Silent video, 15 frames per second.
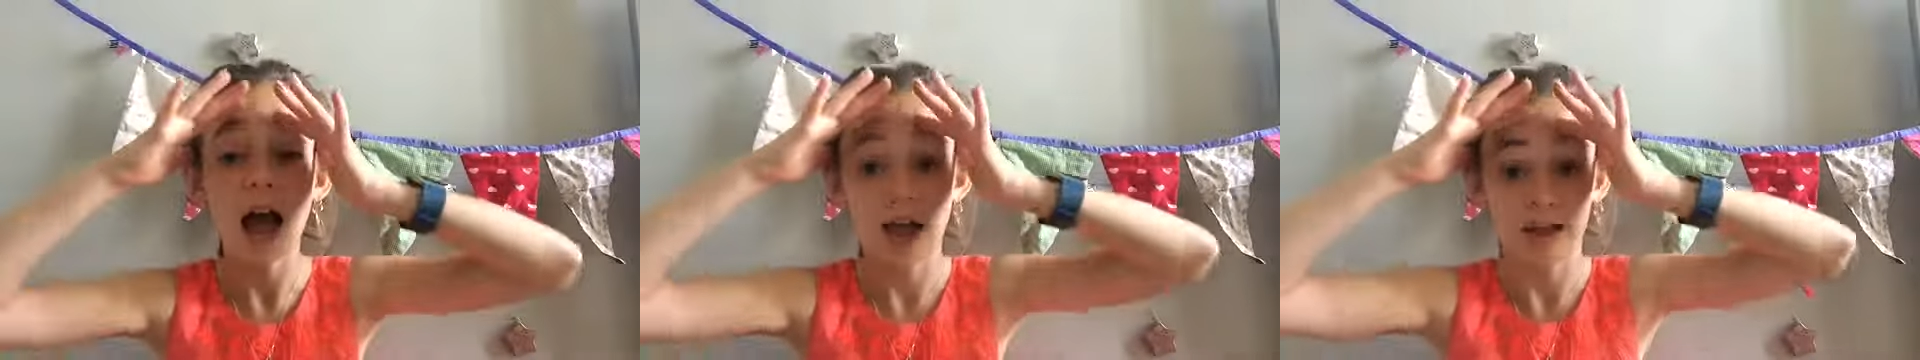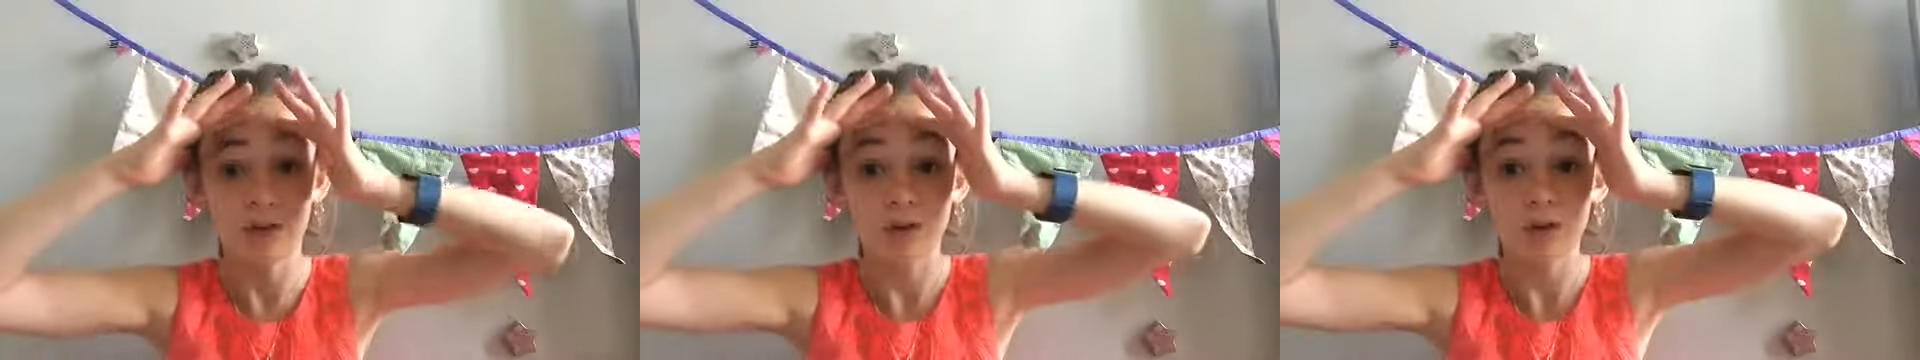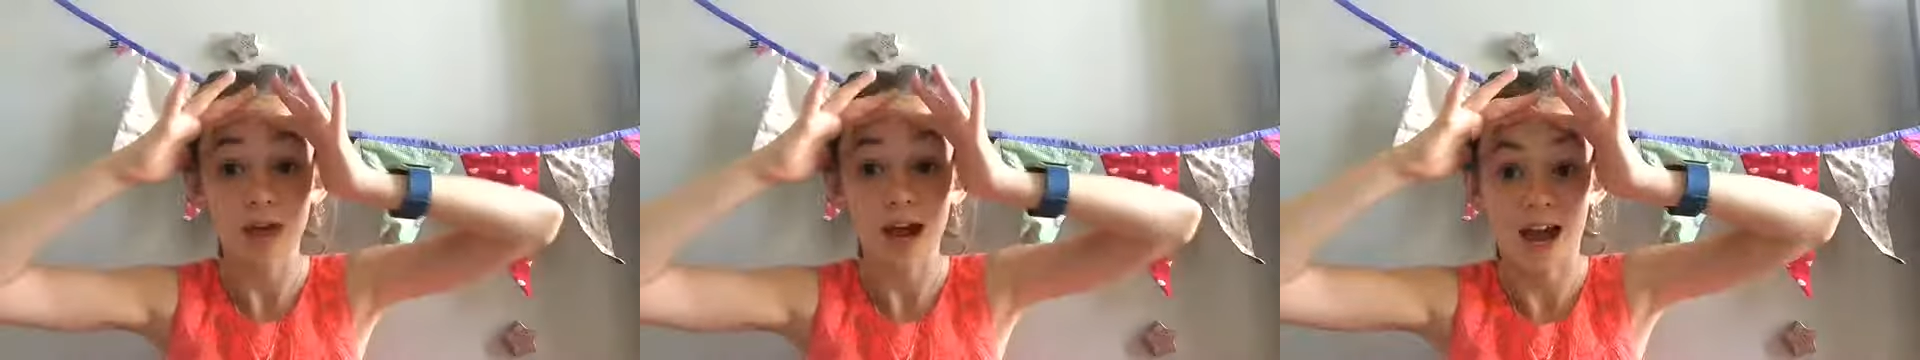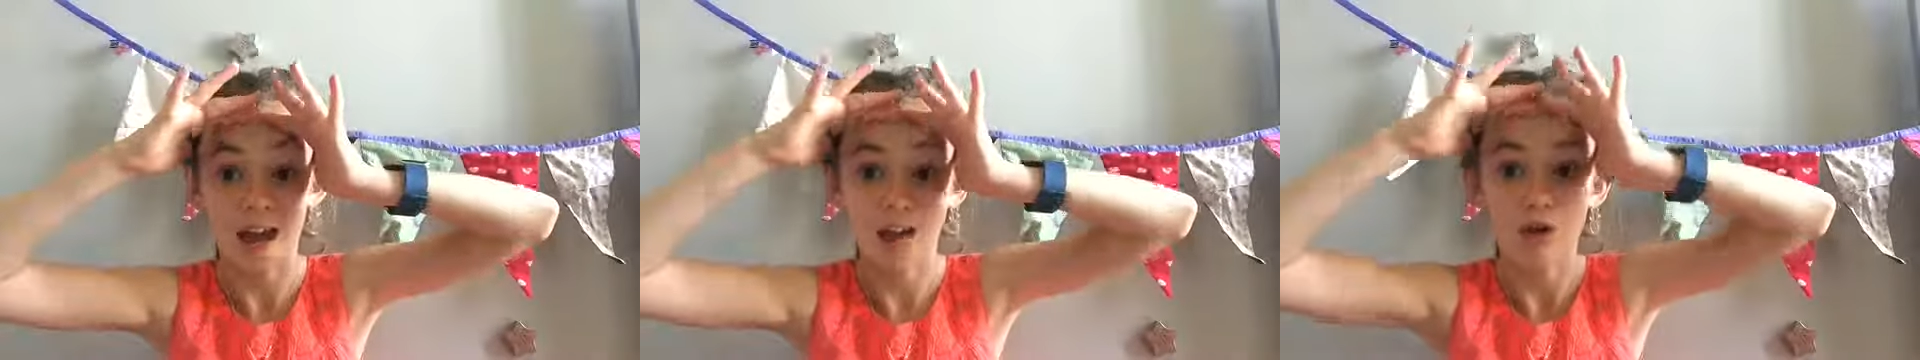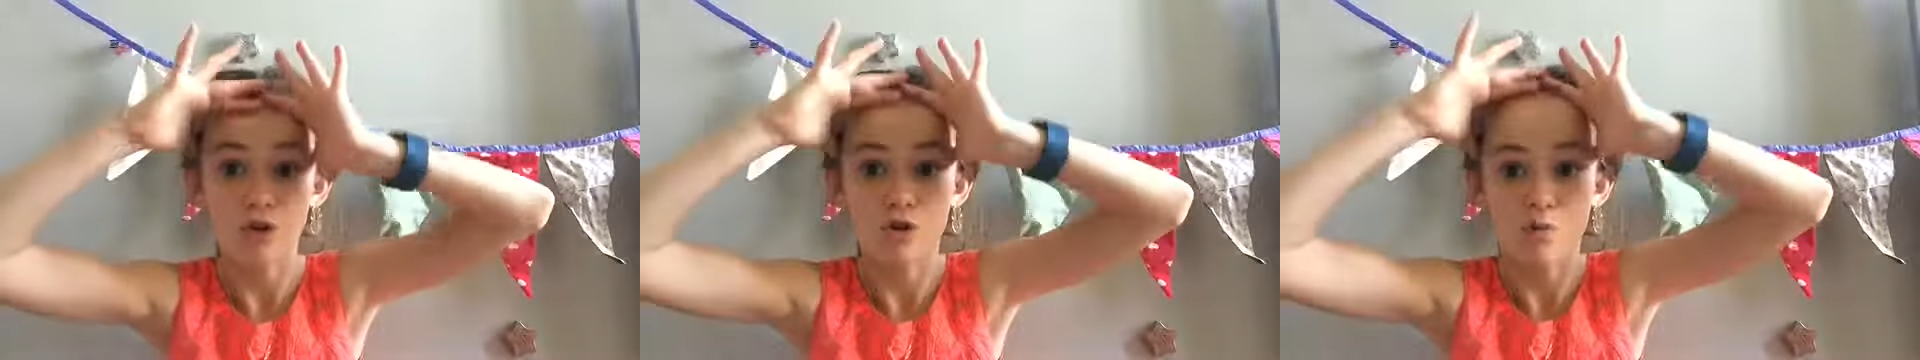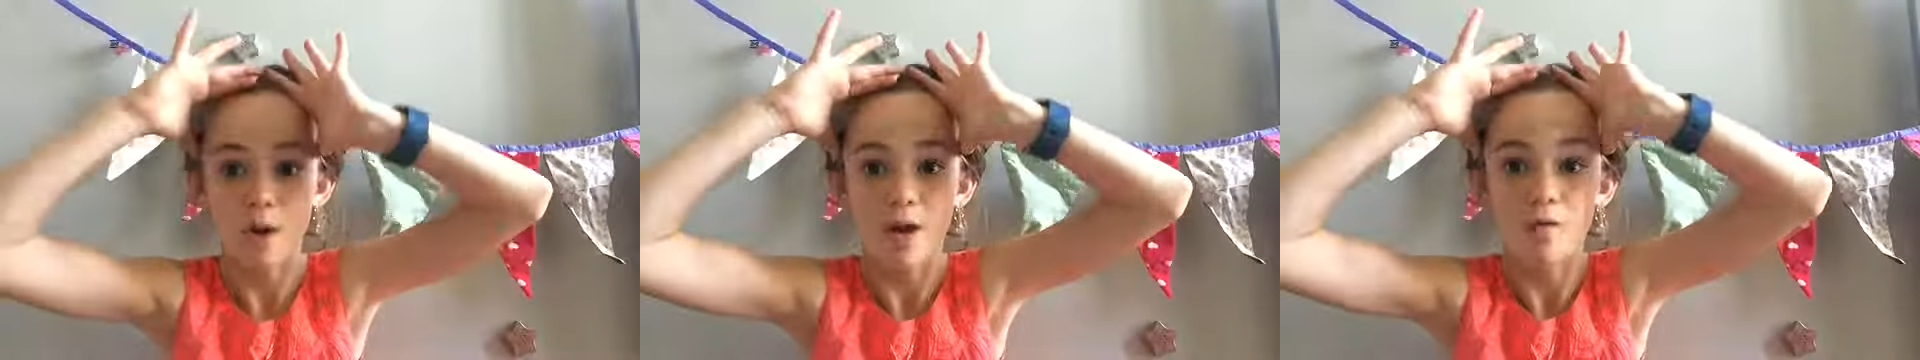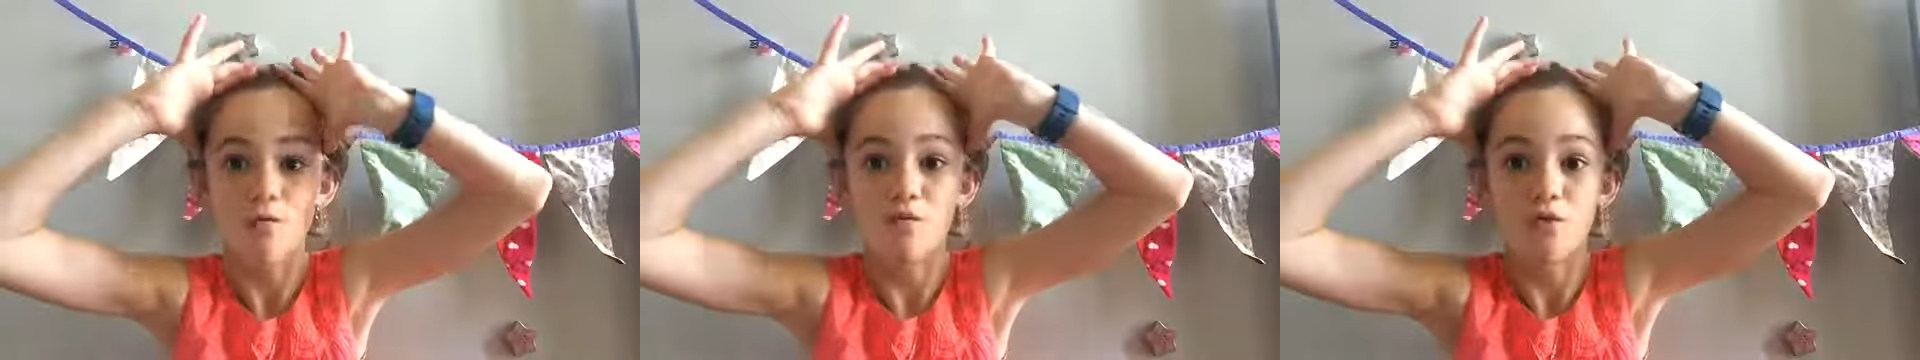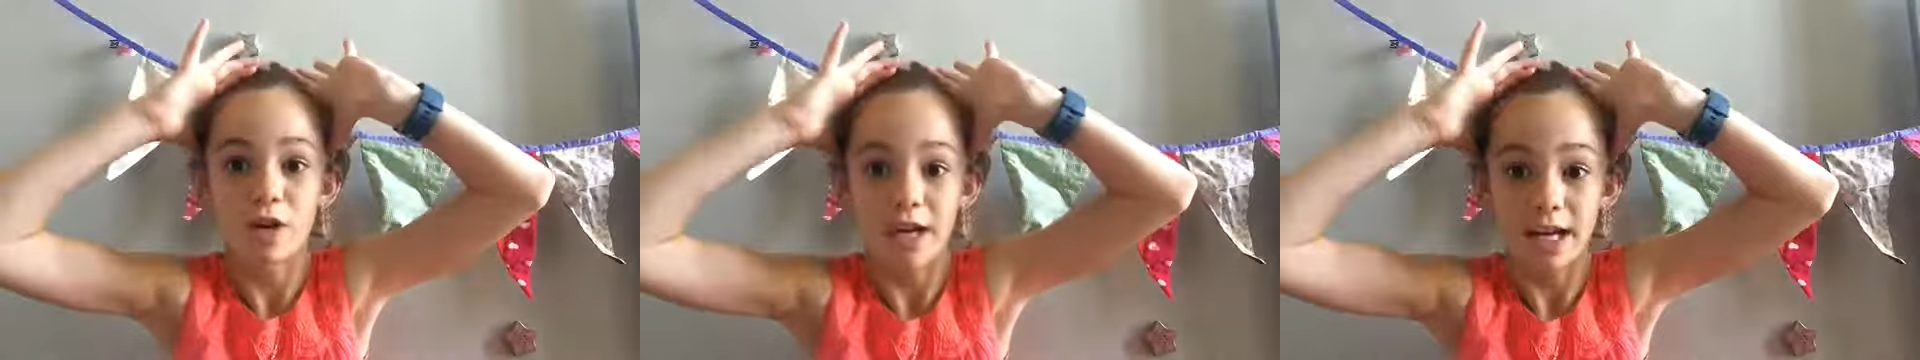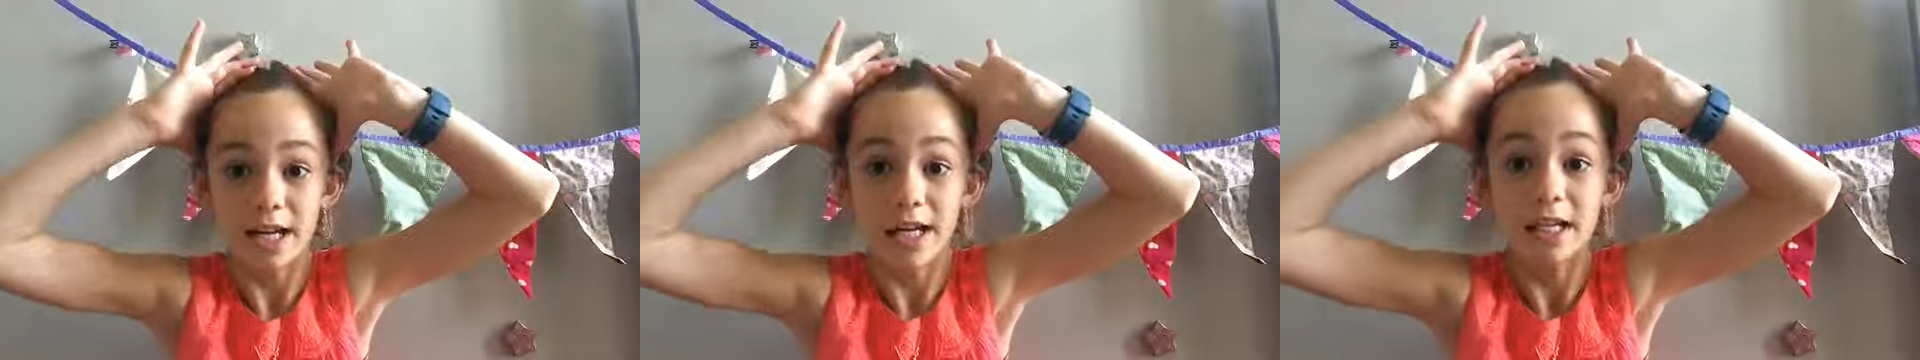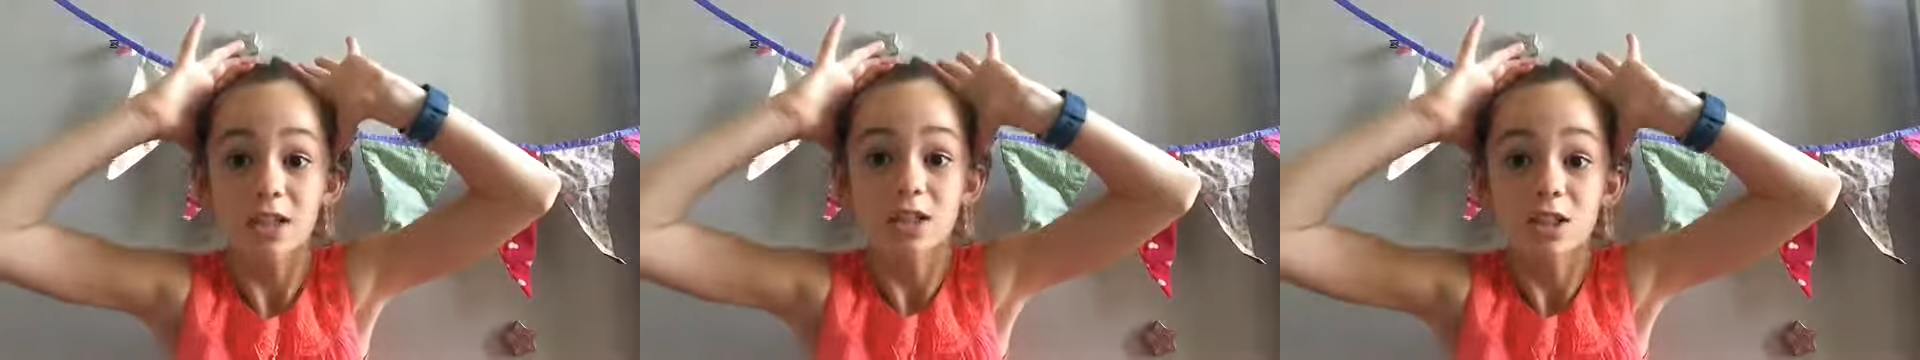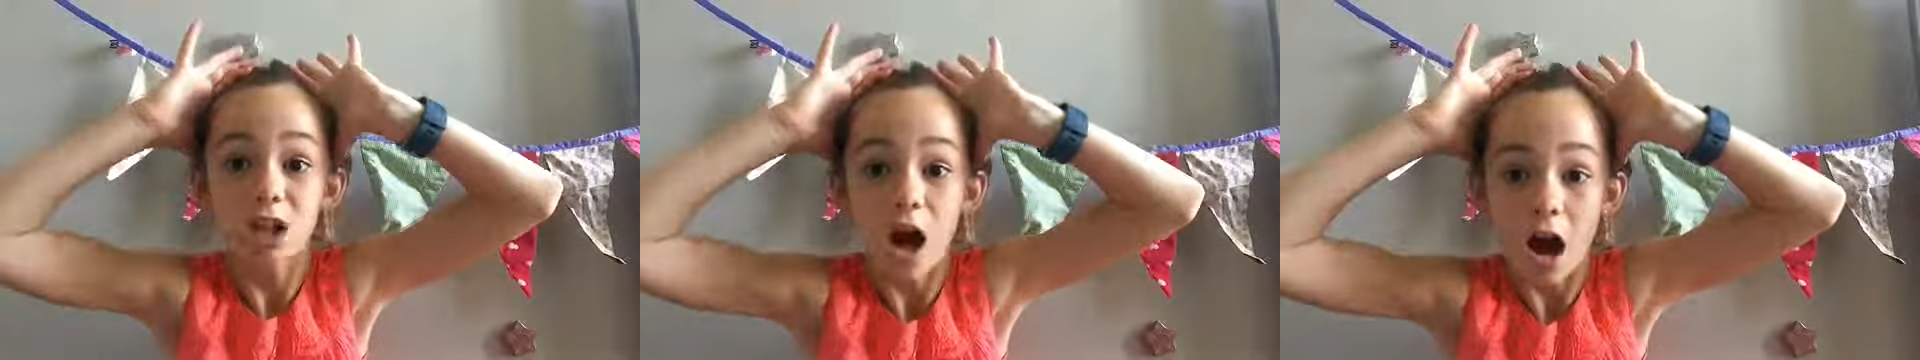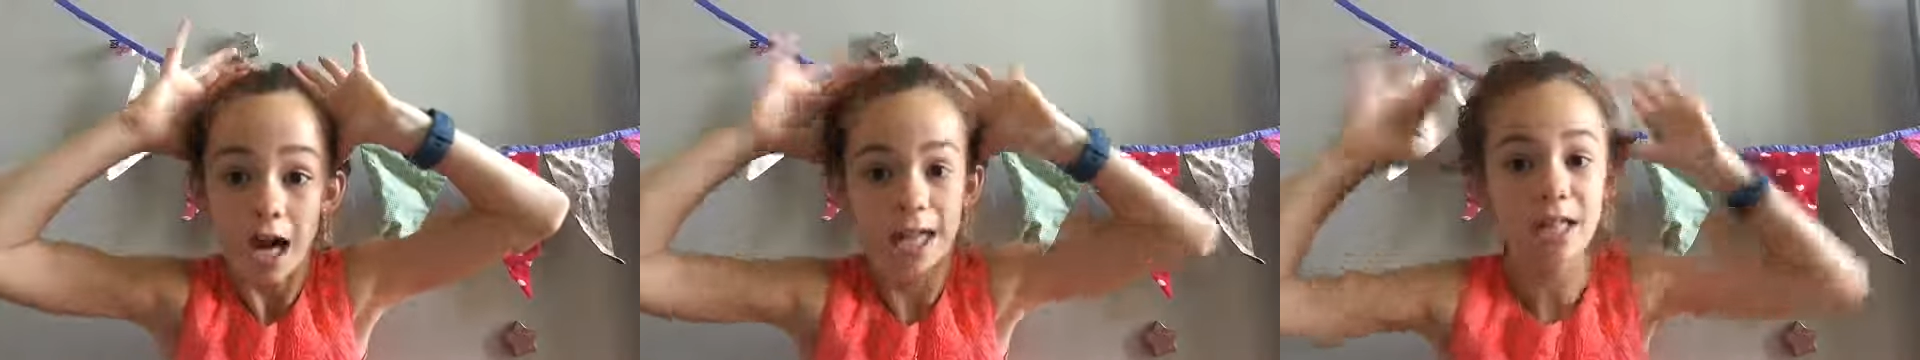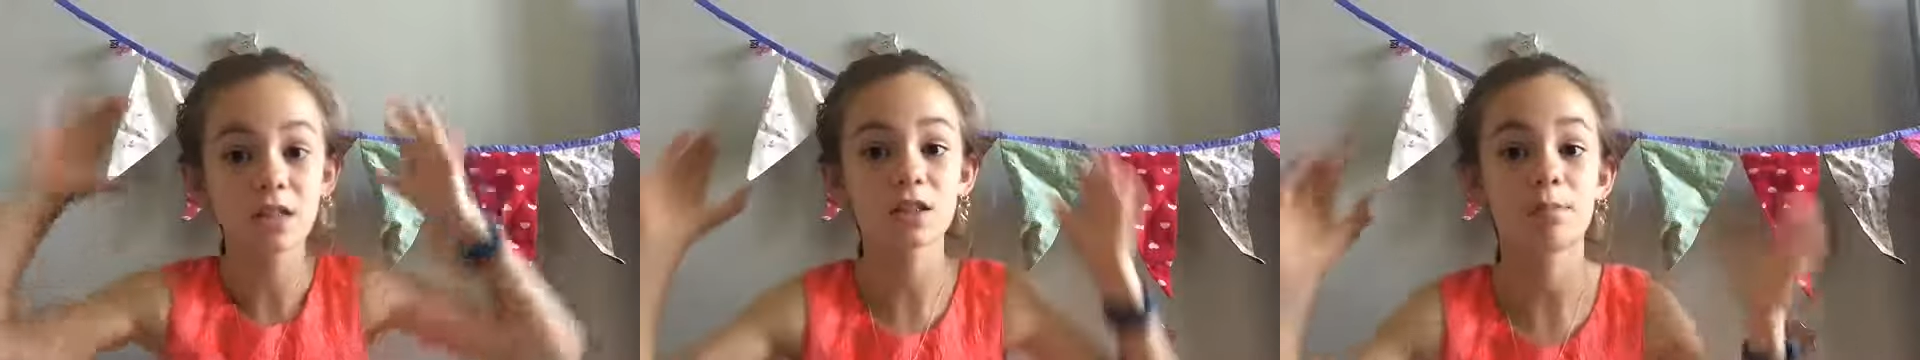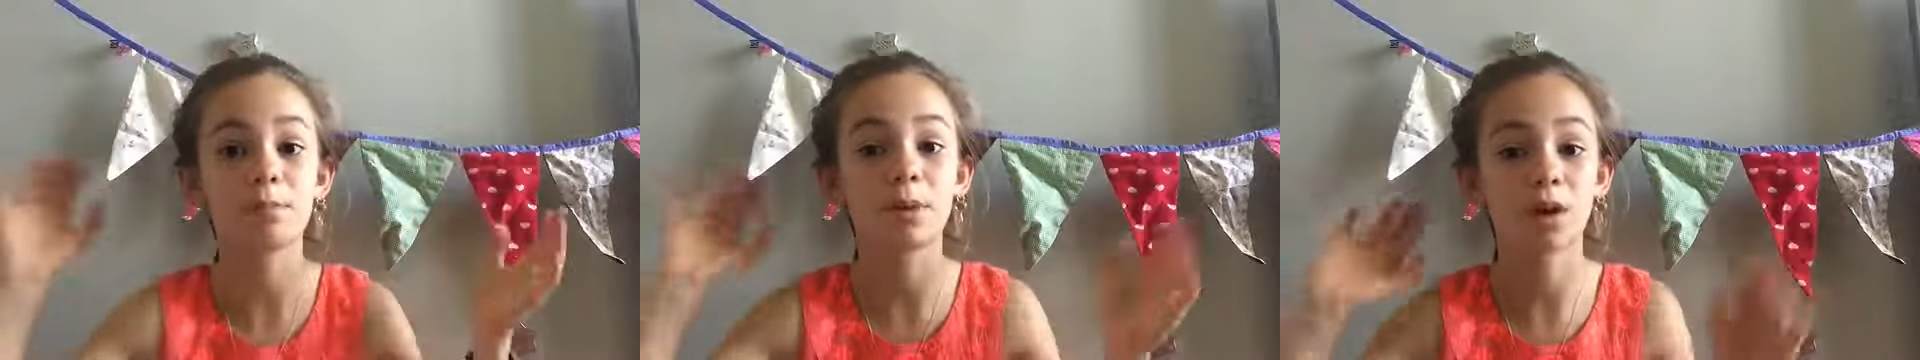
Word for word: and if you can, do it really tight,